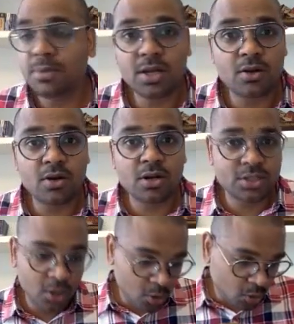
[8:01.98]
be a
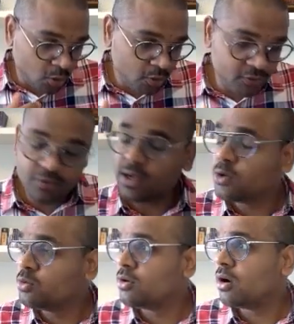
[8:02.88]
loss. Oh, if I
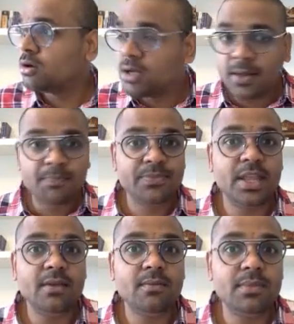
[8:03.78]
do wrong,
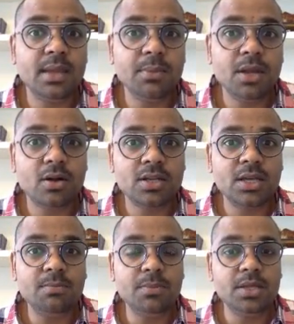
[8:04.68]
they may not
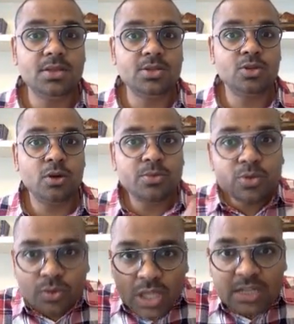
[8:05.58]
keep me in the job.
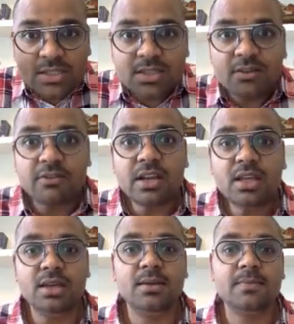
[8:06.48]
So that's the
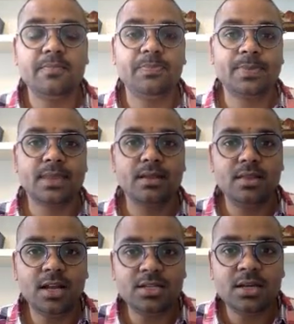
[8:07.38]
worry.
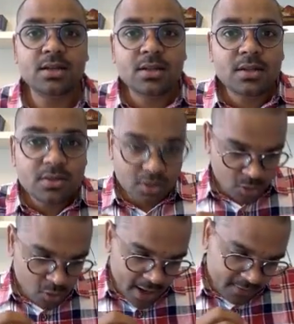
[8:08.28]
That, you
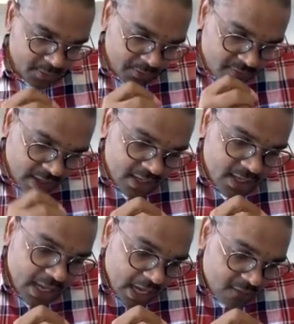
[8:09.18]
know, I have to be very
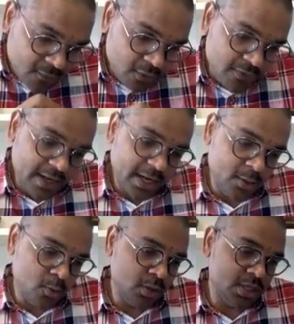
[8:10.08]
careful when I
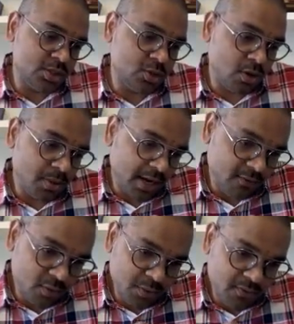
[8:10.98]
do this job. I
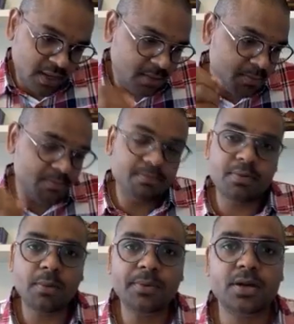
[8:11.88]
have to be very
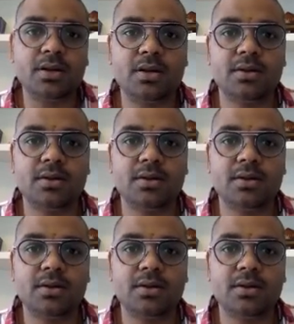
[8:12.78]
proper.